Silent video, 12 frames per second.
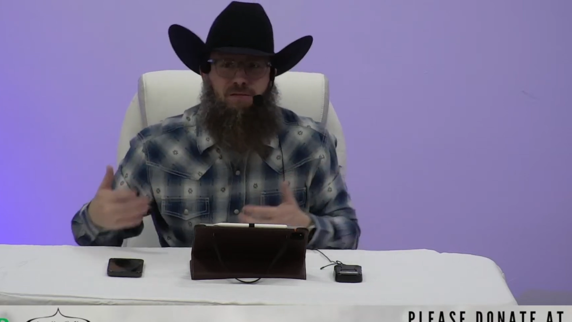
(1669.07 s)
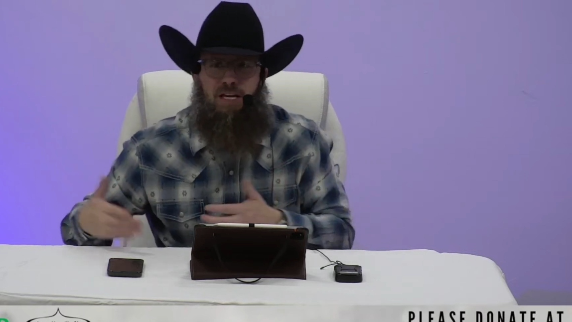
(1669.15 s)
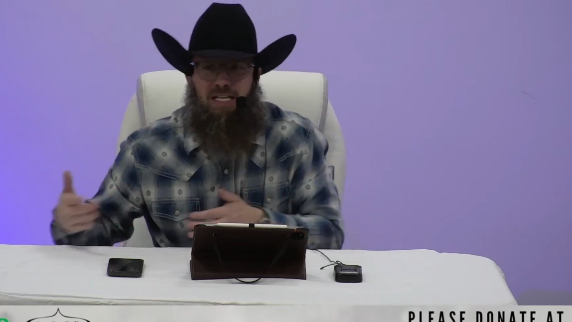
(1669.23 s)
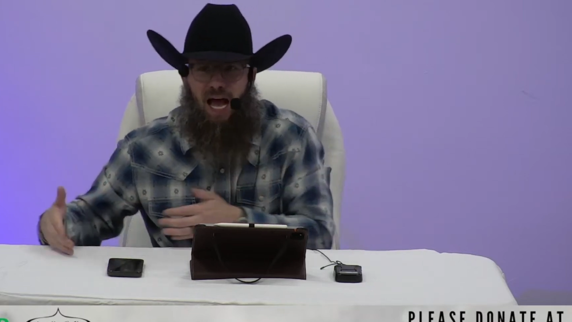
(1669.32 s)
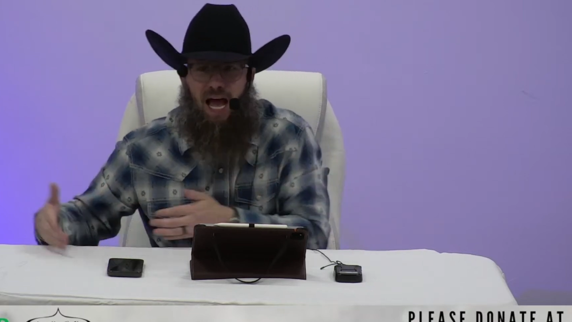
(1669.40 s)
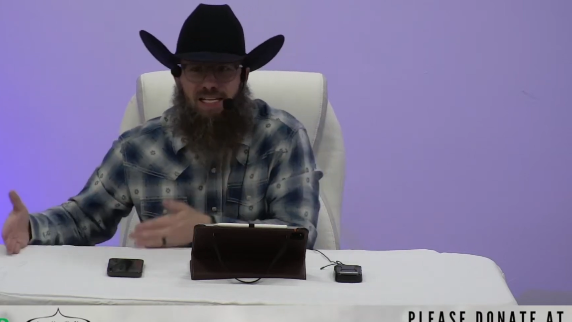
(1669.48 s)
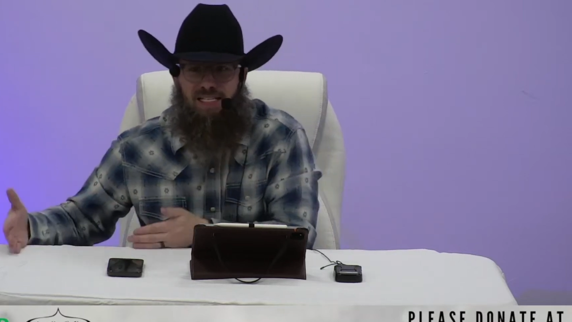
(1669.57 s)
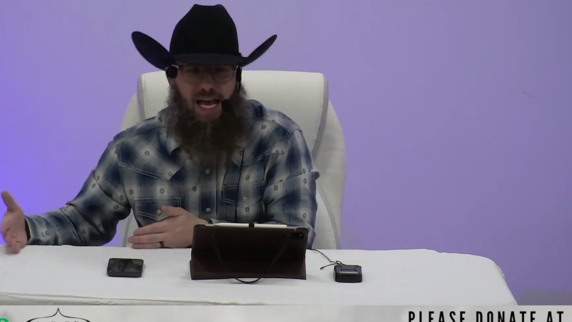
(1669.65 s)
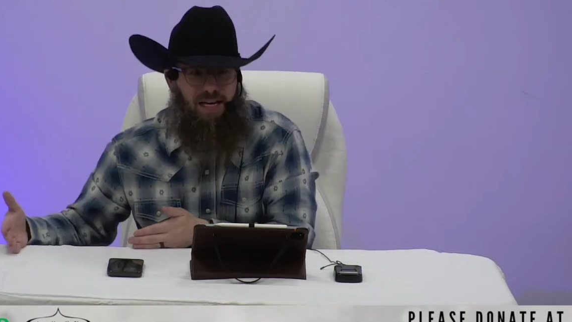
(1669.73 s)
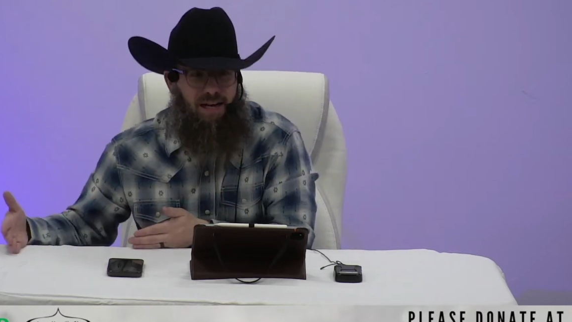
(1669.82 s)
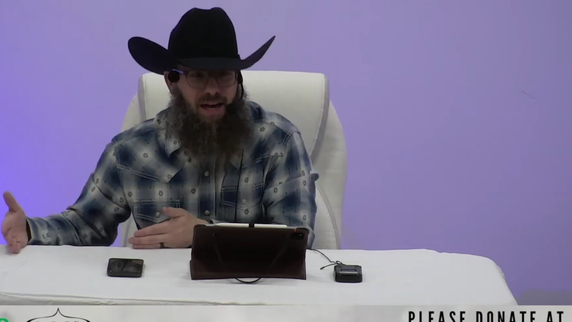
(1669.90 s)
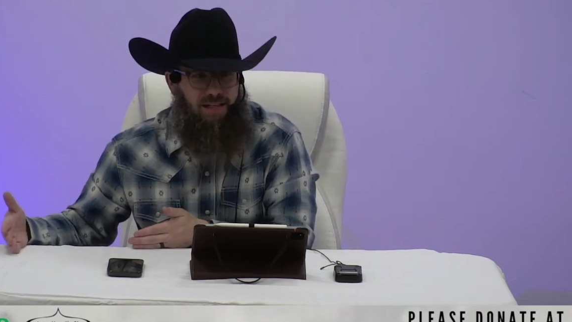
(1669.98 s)
dies
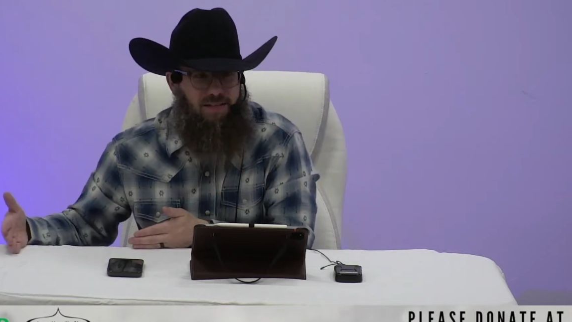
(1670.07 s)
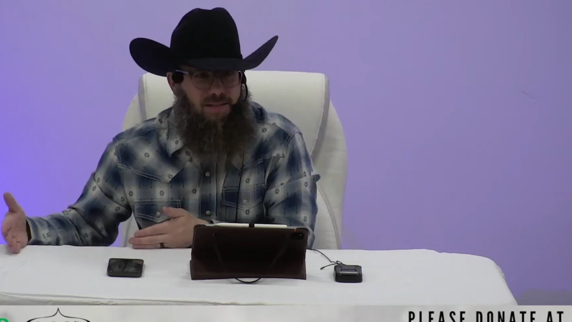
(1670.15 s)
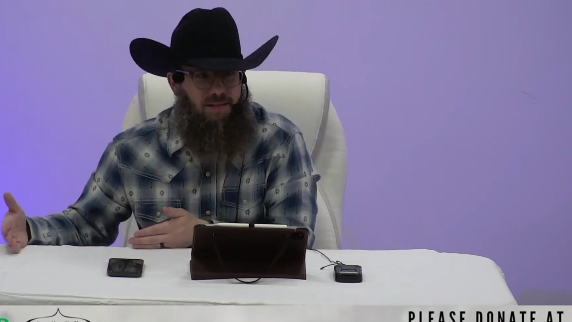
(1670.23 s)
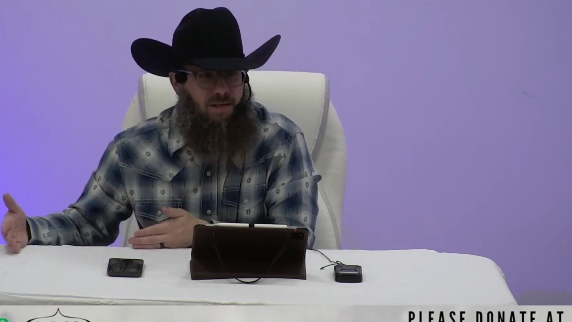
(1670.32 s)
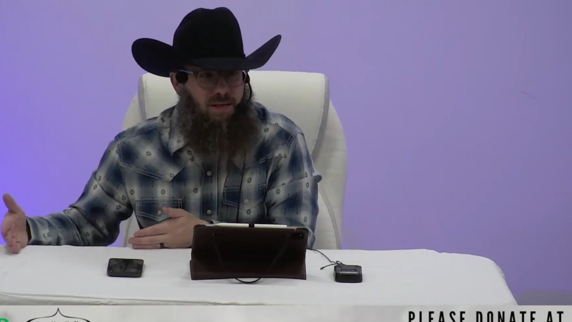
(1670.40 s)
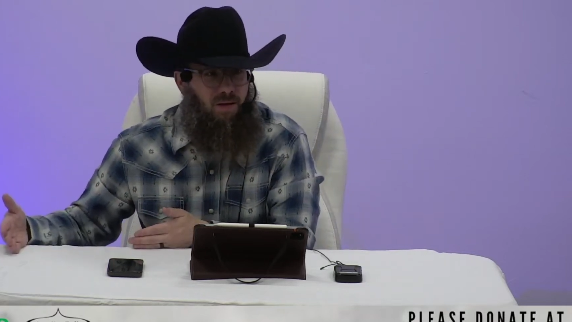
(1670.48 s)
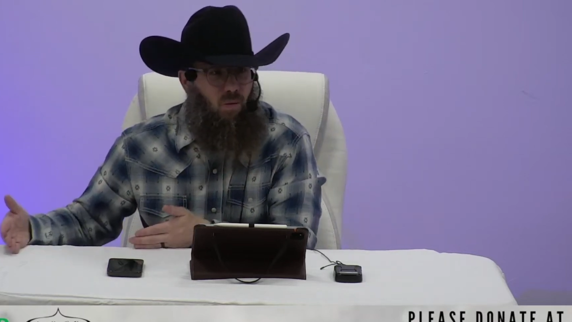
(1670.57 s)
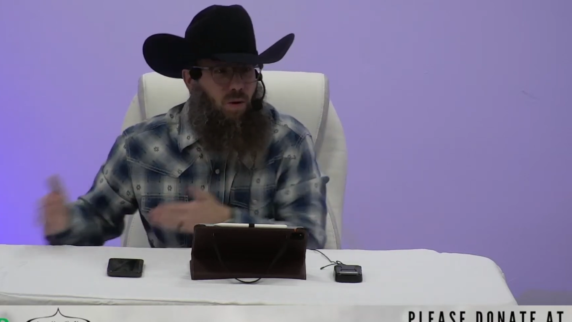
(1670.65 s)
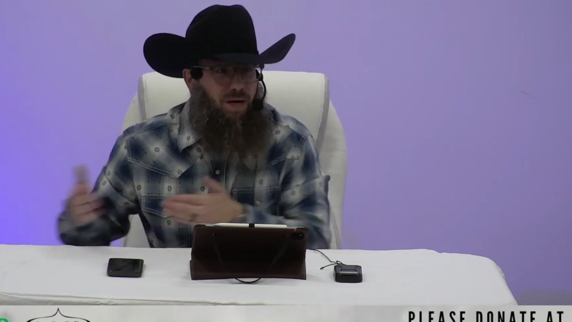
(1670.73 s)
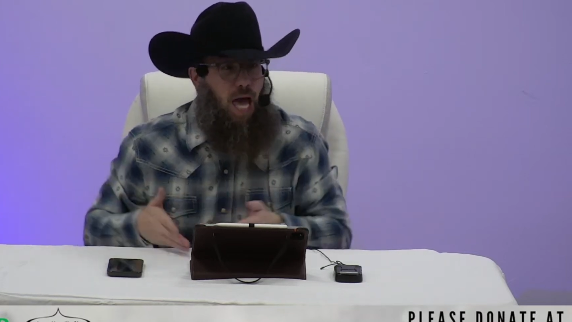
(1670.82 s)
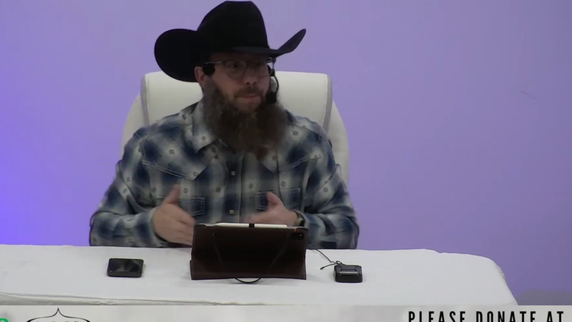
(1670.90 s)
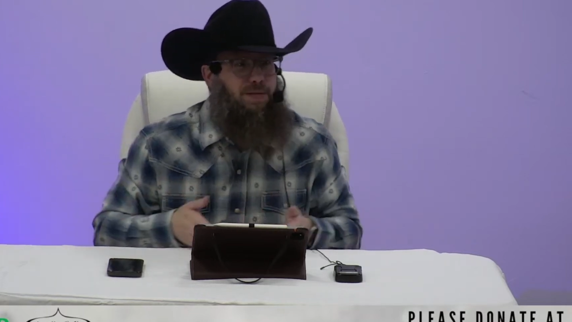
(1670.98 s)
that night,
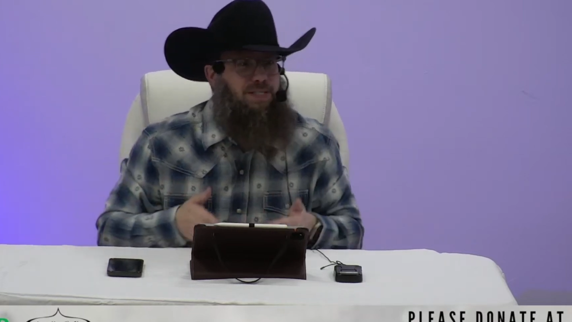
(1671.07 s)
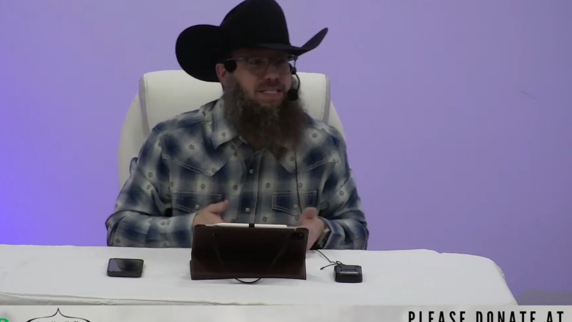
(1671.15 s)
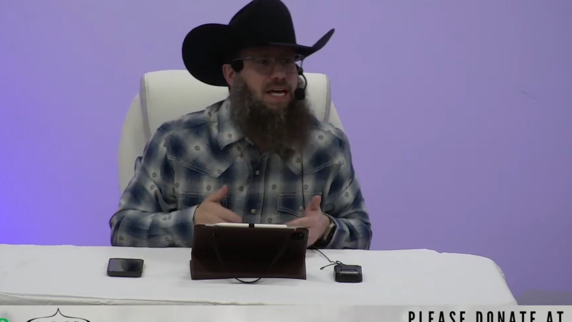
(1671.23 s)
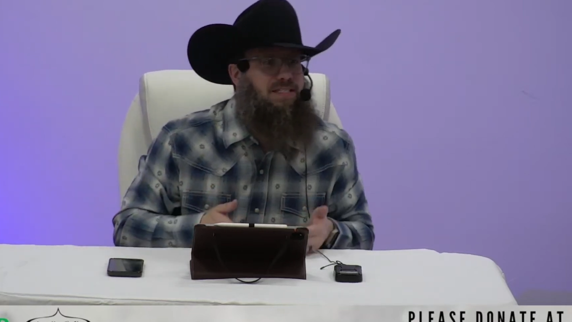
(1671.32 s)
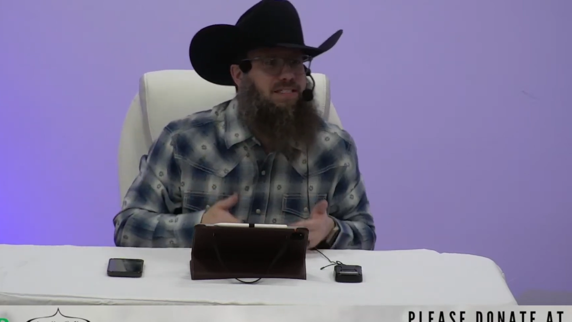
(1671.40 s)
what happens to that